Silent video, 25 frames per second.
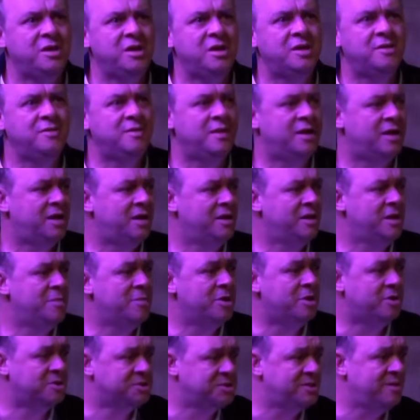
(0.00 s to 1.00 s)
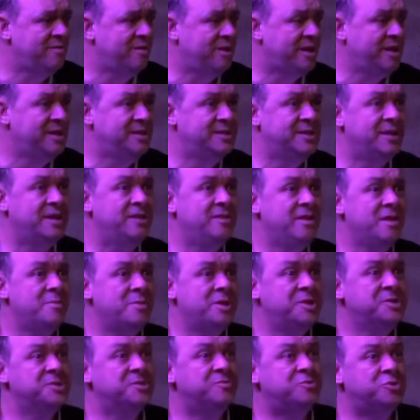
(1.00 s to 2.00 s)
in uh, L'Immanence des Vérités, The
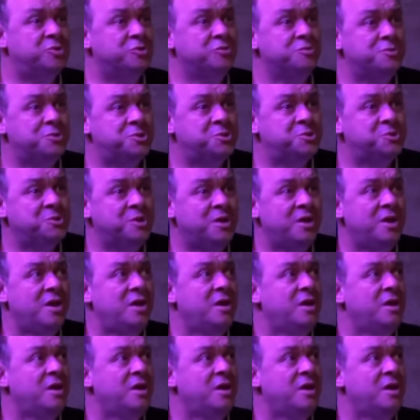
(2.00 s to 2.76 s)
Immanence of Truths.